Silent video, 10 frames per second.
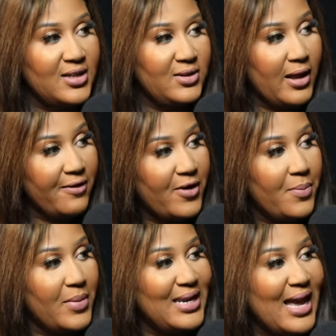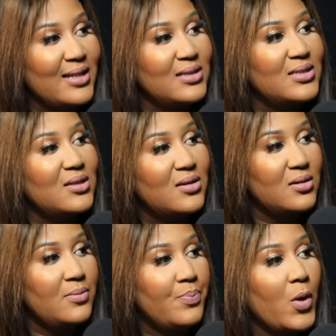with that family
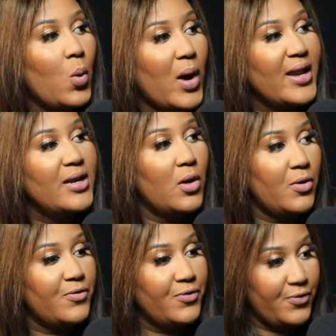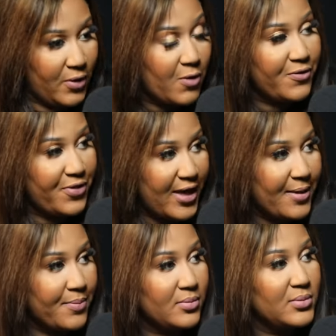until one of
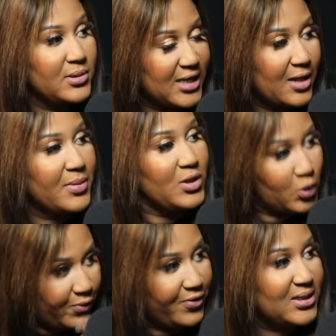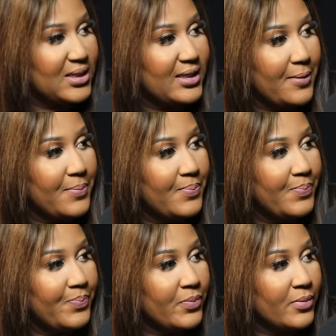them tell me to visit them
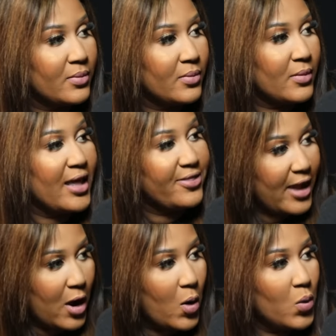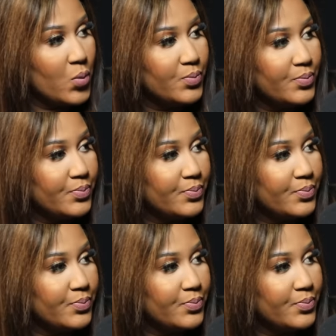at their home.